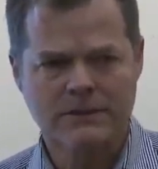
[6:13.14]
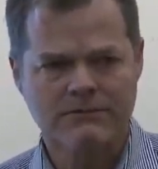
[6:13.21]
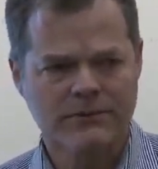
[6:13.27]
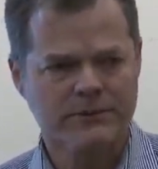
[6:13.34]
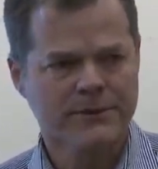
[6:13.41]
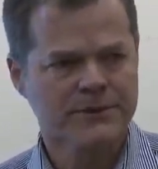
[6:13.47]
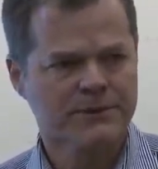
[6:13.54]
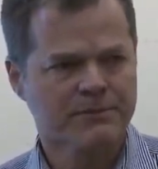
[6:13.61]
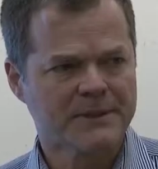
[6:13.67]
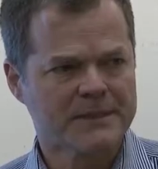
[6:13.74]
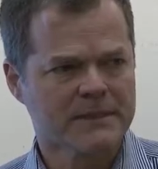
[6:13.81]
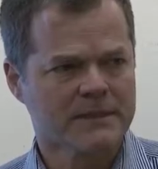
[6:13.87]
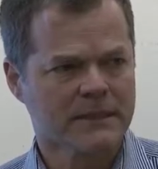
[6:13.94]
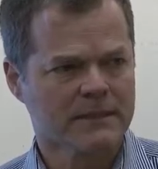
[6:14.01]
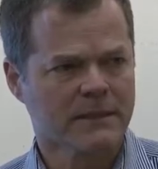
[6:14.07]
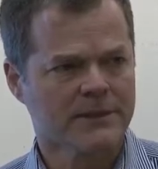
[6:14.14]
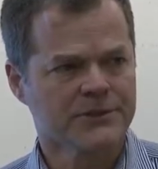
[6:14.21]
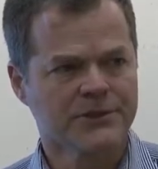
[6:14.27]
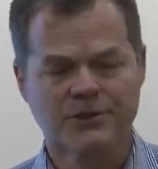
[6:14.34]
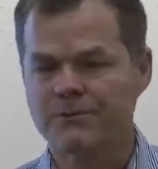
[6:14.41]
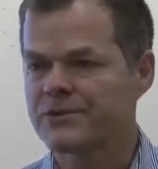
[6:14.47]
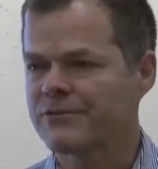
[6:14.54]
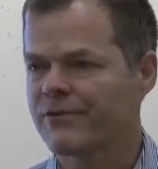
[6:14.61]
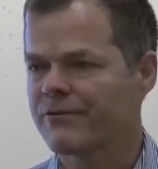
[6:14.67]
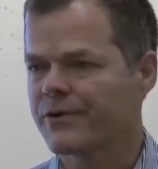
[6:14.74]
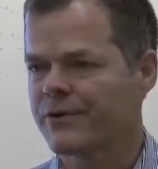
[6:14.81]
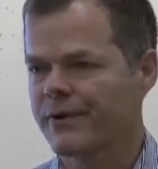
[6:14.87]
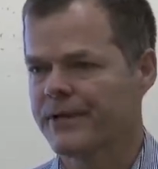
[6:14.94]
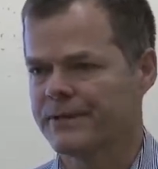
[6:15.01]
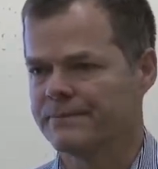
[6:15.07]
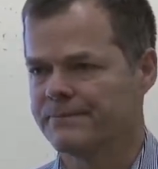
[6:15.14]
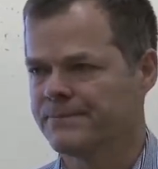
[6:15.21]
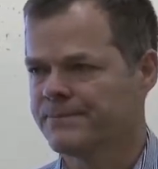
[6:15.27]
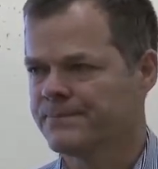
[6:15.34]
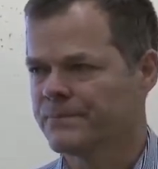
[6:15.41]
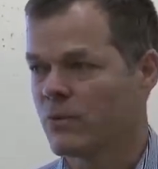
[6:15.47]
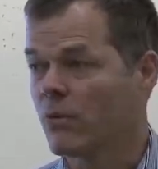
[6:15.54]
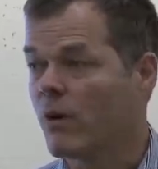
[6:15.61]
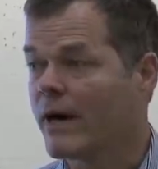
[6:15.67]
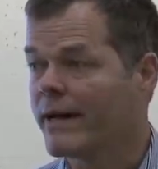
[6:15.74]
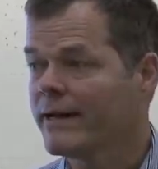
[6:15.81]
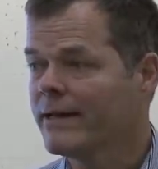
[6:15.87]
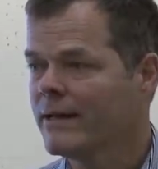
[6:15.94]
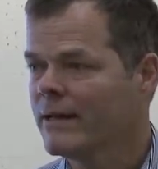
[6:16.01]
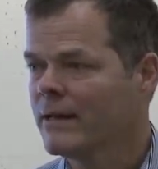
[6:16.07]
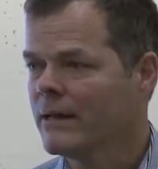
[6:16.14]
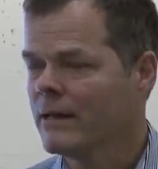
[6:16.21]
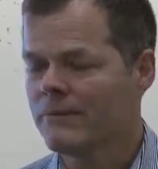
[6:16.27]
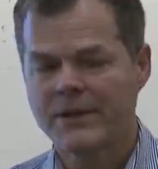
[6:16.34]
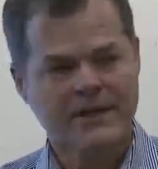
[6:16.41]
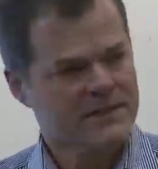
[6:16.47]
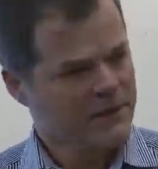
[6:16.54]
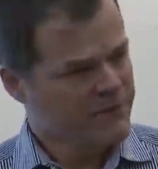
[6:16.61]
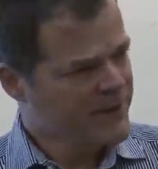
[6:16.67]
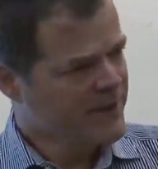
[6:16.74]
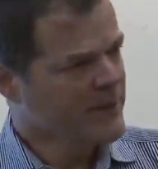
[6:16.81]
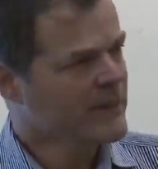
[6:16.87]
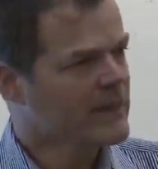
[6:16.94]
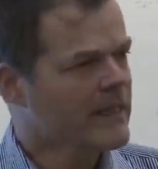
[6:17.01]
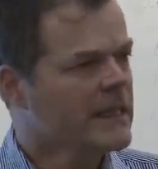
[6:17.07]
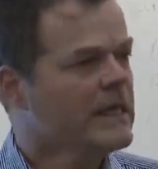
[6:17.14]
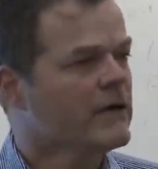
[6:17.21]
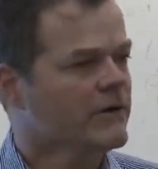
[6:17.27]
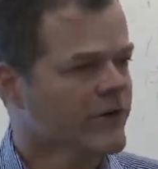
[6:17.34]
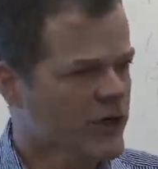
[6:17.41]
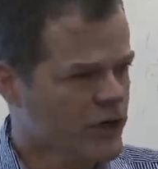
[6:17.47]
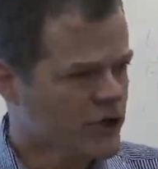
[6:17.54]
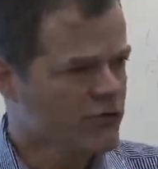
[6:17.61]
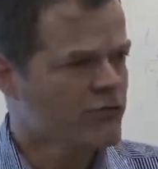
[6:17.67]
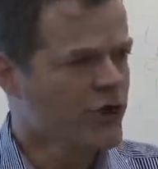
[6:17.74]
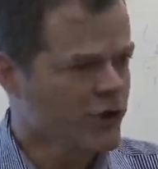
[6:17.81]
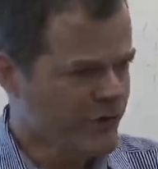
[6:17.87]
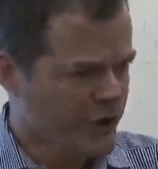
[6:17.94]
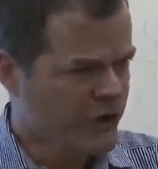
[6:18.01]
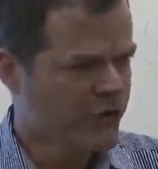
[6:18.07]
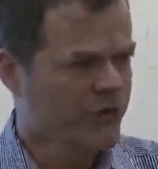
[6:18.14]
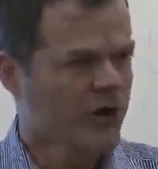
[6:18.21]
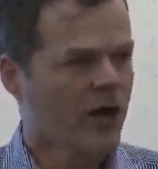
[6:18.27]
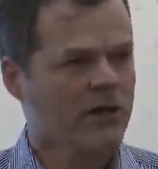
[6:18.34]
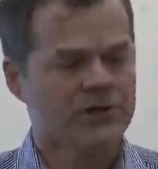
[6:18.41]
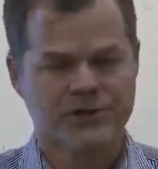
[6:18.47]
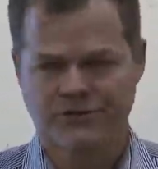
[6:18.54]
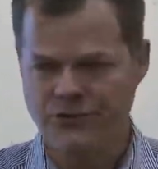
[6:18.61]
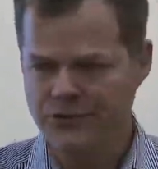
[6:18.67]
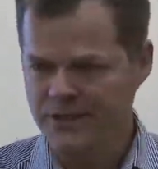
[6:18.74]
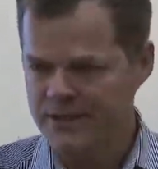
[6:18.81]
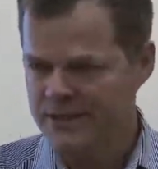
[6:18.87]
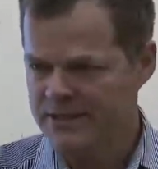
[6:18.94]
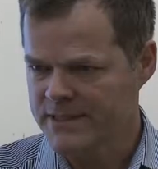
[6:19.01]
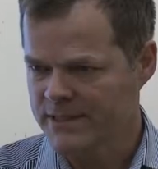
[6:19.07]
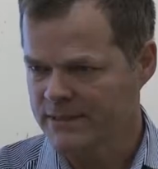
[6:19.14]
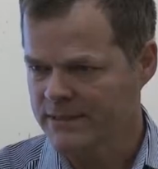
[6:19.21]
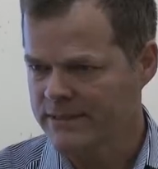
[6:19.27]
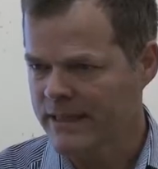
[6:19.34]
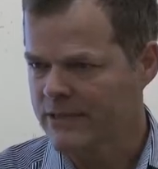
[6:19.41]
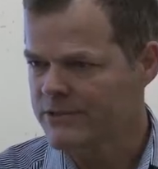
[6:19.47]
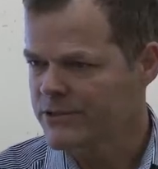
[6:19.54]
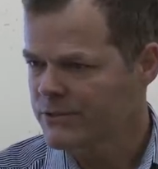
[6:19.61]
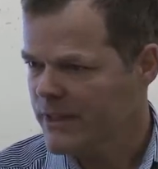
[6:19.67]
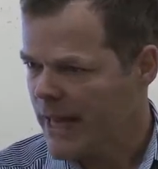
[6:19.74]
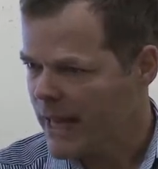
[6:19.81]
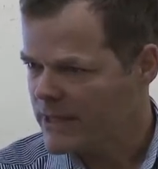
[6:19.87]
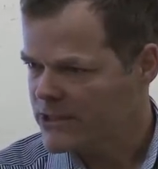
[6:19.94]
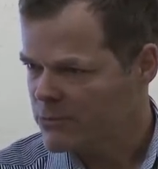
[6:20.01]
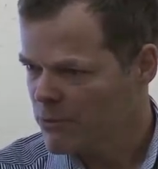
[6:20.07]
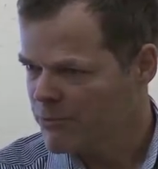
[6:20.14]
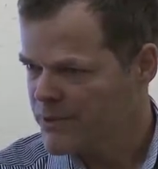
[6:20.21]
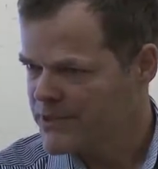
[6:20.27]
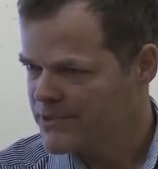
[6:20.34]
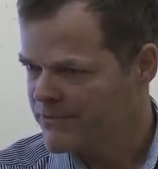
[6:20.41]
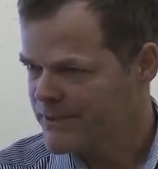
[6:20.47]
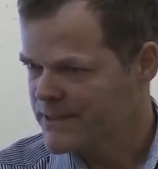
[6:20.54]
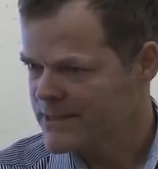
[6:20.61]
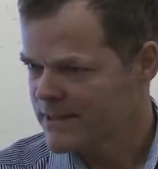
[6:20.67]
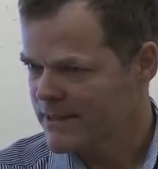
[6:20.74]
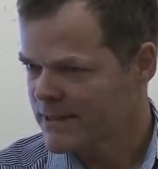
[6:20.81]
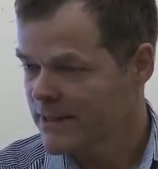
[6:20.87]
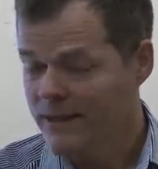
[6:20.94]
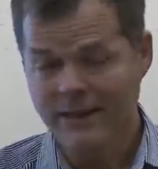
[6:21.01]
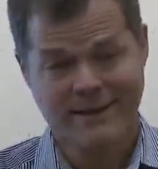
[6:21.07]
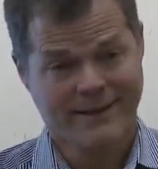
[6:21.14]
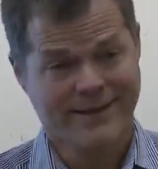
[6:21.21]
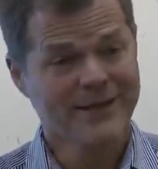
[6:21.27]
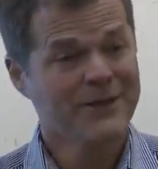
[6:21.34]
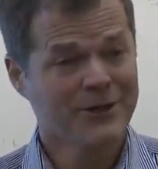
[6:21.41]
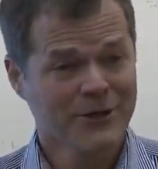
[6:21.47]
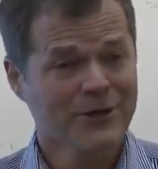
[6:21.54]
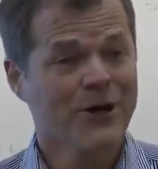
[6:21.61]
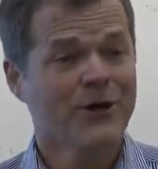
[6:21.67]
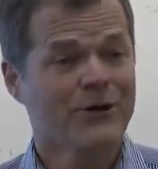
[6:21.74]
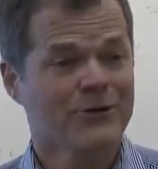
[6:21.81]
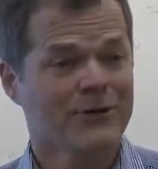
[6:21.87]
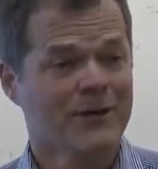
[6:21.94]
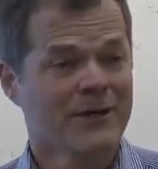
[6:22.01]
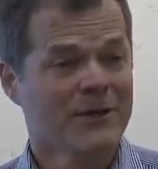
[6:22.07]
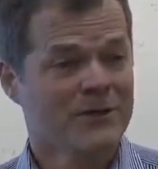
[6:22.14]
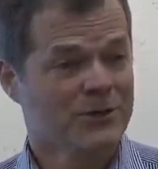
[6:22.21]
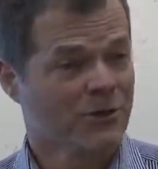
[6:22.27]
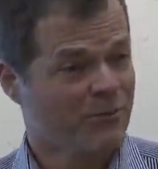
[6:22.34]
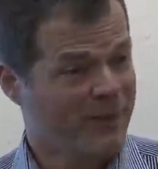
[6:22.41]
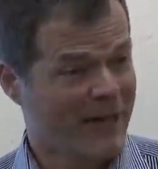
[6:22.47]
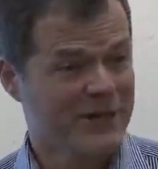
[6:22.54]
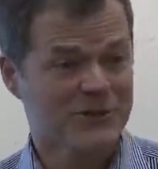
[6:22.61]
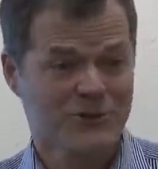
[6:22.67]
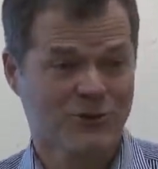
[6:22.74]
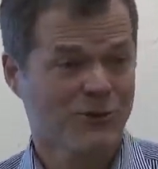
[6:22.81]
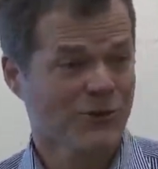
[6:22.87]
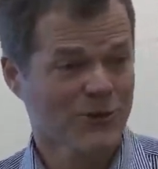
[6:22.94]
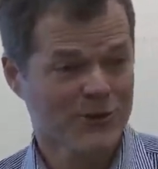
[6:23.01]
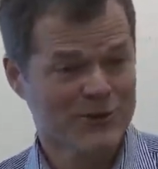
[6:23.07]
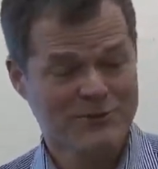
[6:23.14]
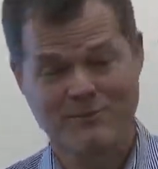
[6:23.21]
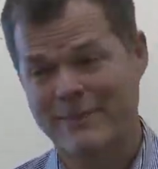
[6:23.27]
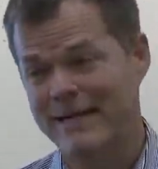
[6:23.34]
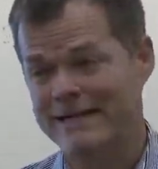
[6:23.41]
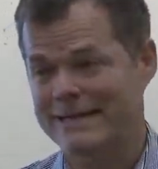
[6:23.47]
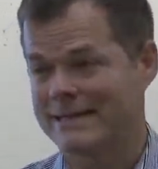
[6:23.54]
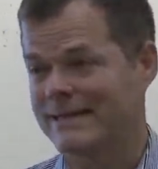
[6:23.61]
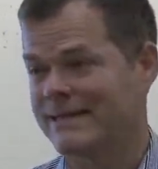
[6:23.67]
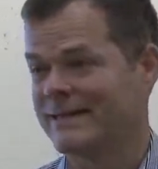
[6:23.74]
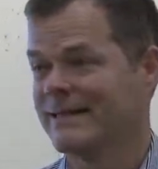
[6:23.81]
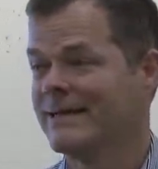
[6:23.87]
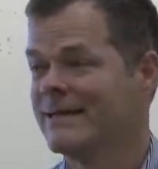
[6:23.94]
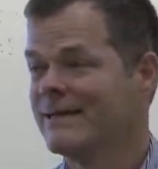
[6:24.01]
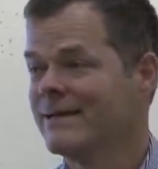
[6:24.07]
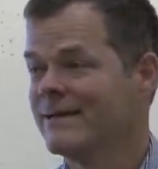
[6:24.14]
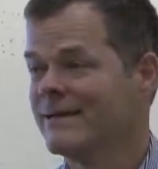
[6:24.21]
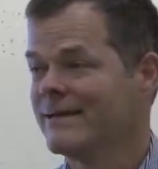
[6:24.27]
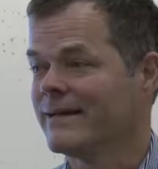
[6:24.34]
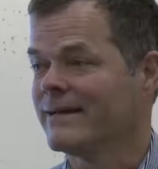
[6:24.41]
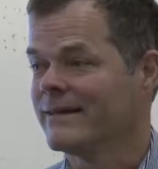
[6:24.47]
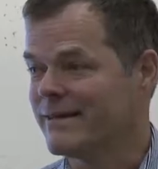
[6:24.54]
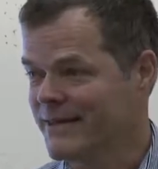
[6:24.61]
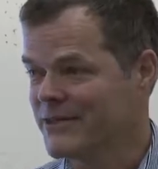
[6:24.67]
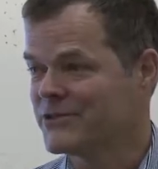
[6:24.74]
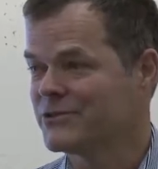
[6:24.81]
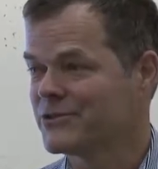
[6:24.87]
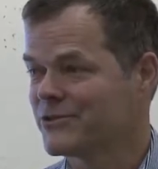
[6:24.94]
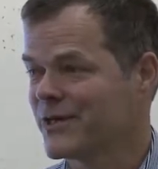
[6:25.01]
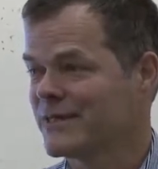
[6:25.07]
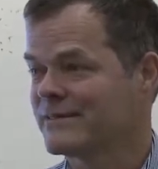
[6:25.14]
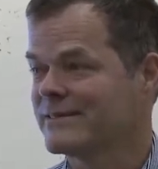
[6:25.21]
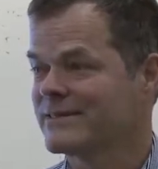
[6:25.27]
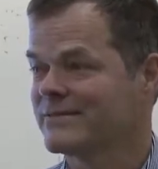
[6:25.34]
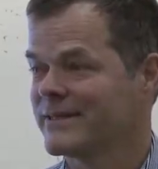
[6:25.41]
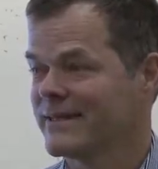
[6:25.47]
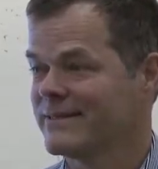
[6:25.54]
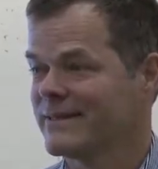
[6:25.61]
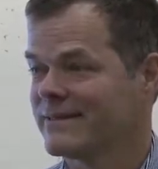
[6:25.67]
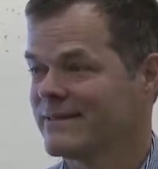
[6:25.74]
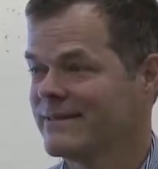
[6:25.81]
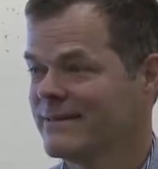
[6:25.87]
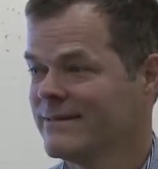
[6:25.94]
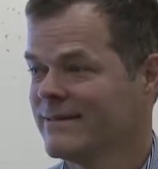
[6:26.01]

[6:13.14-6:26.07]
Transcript: influential piece of technology humans have ever created. Why? Because everything in here that you know, that your knowledge, if you can distill it down to an actionable piece of insight, it can go to a pastoralist Maasai in the eastern drylands of Kenya.